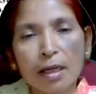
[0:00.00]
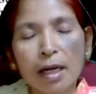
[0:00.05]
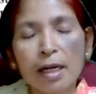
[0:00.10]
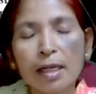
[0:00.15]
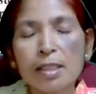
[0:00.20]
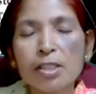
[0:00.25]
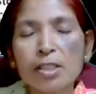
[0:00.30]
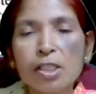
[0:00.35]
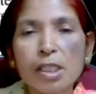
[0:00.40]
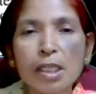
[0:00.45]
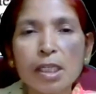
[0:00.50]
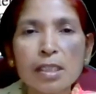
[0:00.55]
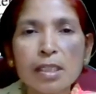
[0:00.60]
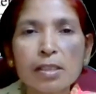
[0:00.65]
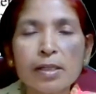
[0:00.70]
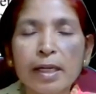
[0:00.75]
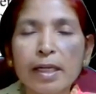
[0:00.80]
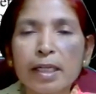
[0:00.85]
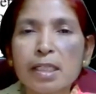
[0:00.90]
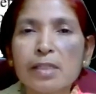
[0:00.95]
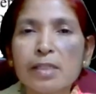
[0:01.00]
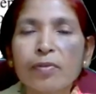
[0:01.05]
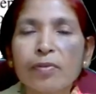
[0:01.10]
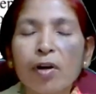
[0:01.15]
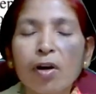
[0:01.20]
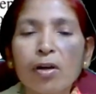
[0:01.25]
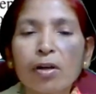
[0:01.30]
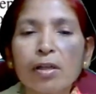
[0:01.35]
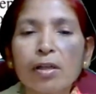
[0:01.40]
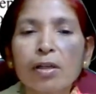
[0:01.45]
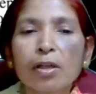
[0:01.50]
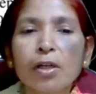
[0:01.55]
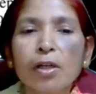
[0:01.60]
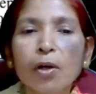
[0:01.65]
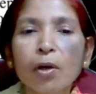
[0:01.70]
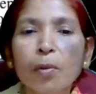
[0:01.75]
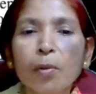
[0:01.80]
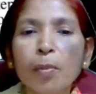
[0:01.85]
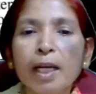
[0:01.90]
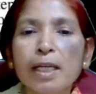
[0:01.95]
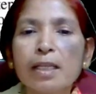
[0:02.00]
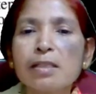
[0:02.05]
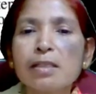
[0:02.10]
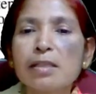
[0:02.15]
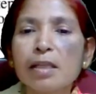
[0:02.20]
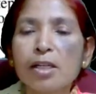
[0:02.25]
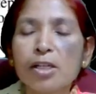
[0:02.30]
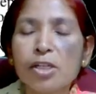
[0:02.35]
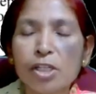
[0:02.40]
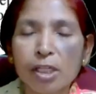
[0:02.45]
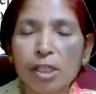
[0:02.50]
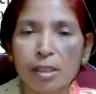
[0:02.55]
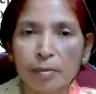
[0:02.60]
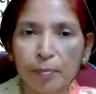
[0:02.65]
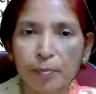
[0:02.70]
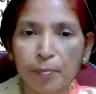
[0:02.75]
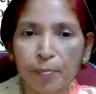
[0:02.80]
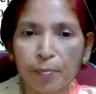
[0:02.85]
and G stands for globalization.